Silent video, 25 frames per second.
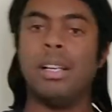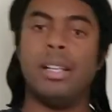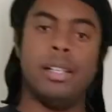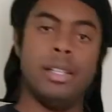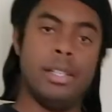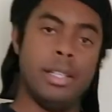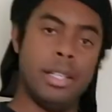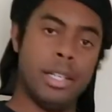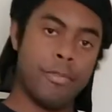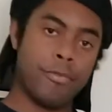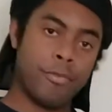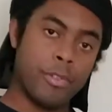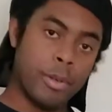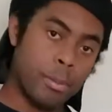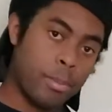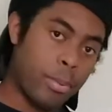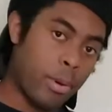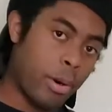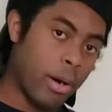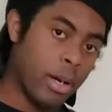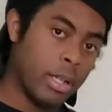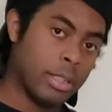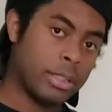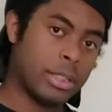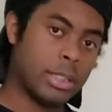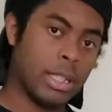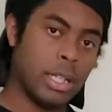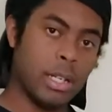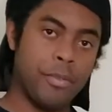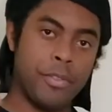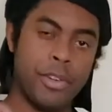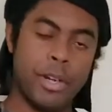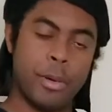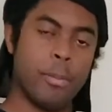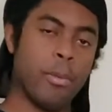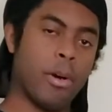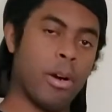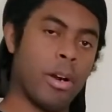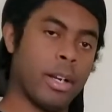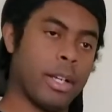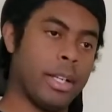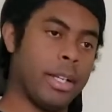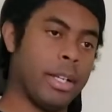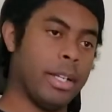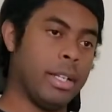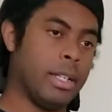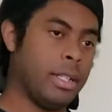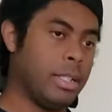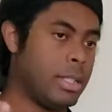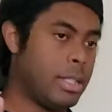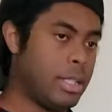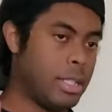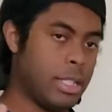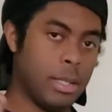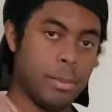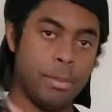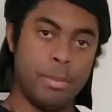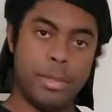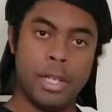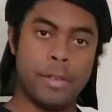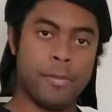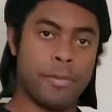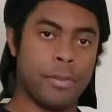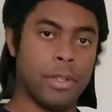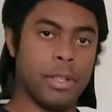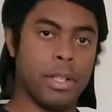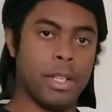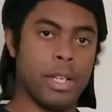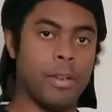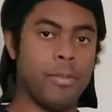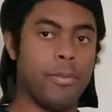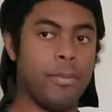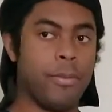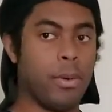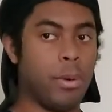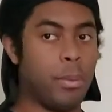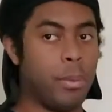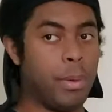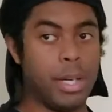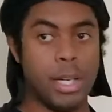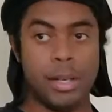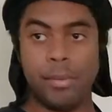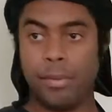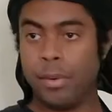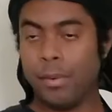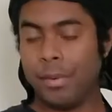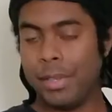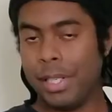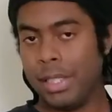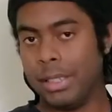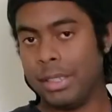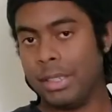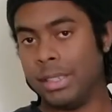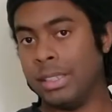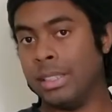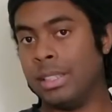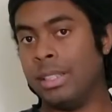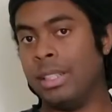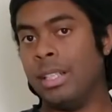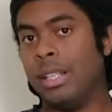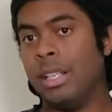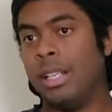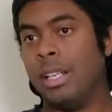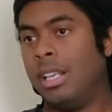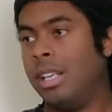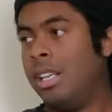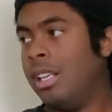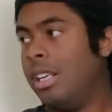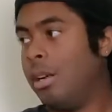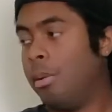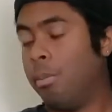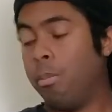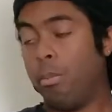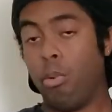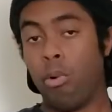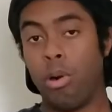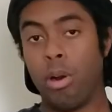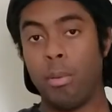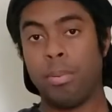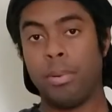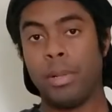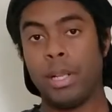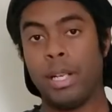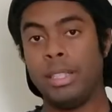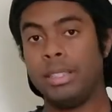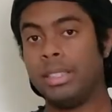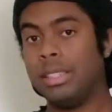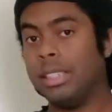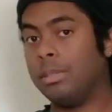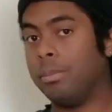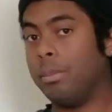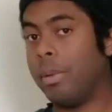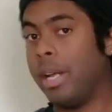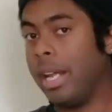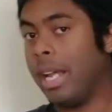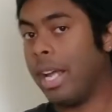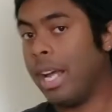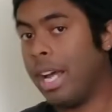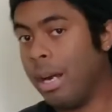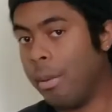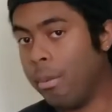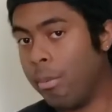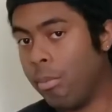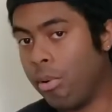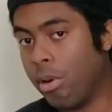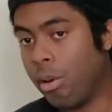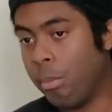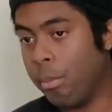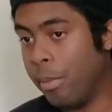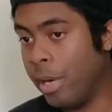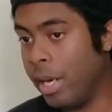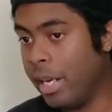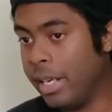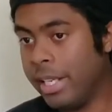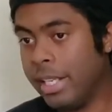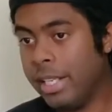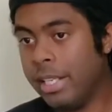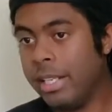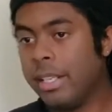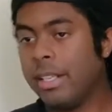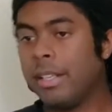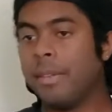Different parts of your market tip differently for whatever reason. More places may have more money.